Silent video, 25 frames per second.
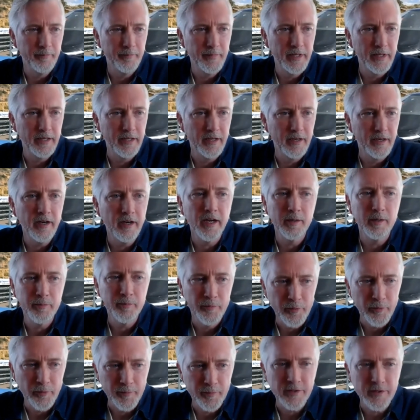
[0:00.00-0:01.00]
high
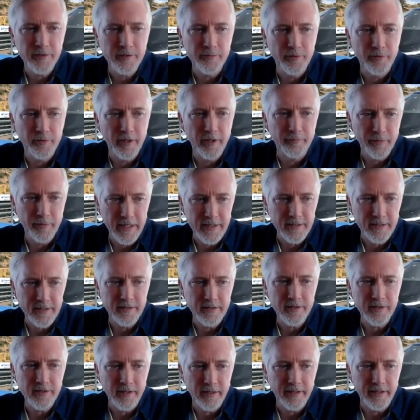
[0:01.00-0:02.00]
performance
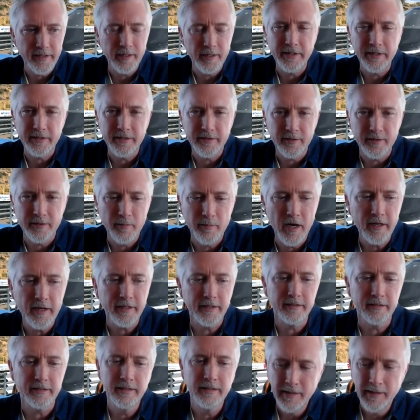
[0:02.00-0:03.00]
resins started coming into the
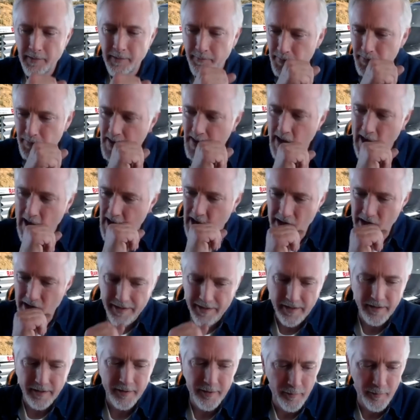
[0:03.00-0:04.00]
market, and
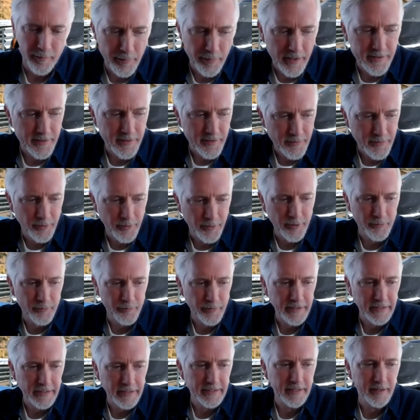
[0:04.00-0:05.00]
composites took a
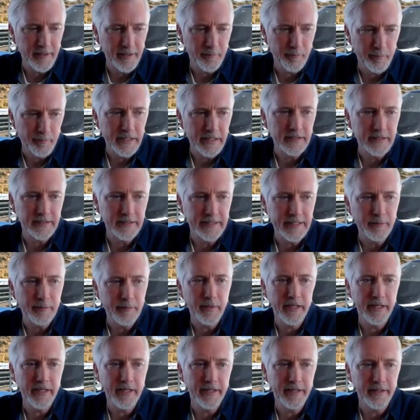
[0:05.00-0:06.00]
really big
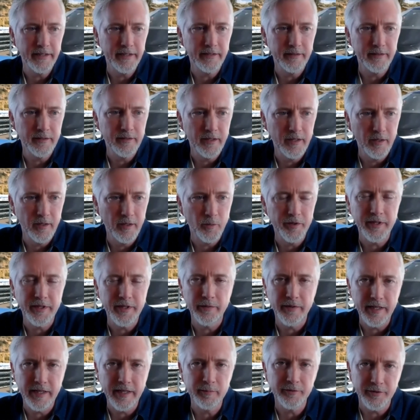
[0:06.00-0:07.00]
leap in what they
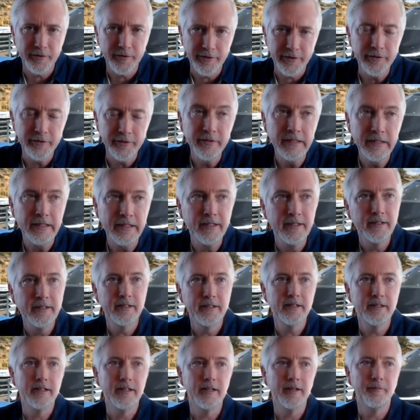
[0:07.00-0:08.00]
were able to do,
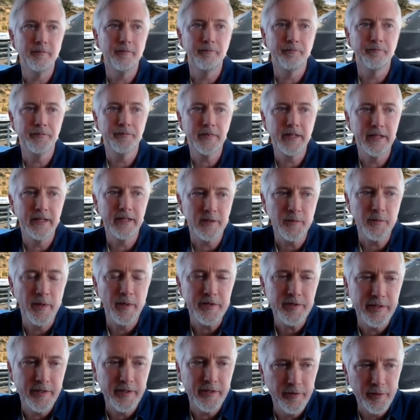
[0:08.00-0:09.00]
and
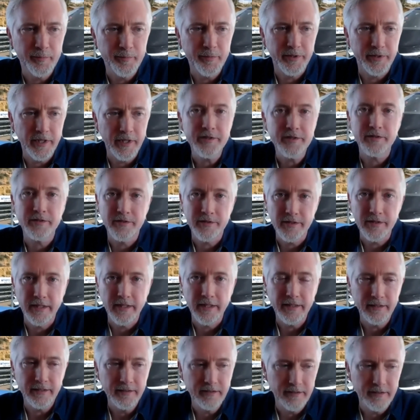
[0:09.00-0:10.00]
especially on the production
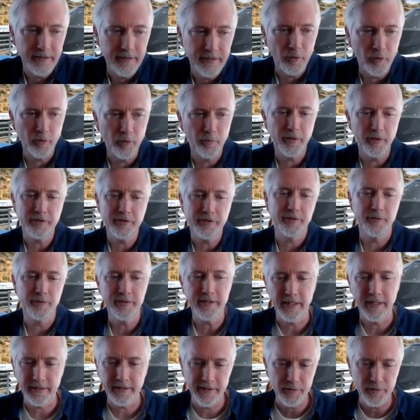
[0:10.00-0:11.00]
side. Like a whole bunch of new
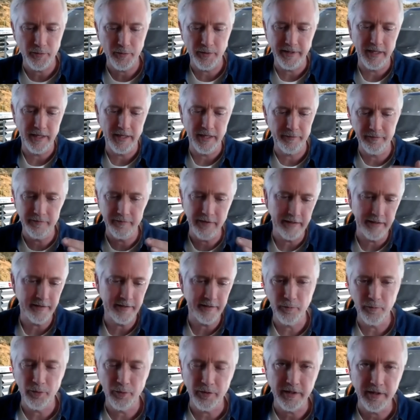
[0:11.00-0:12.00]
techniques were kind of invented
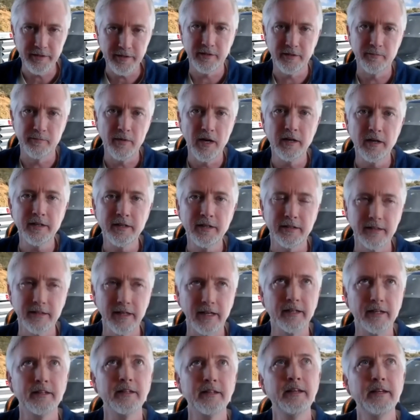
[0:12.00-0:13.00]
and brought into the market
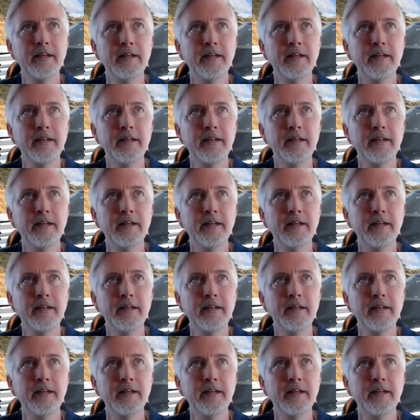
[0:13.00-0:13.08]
that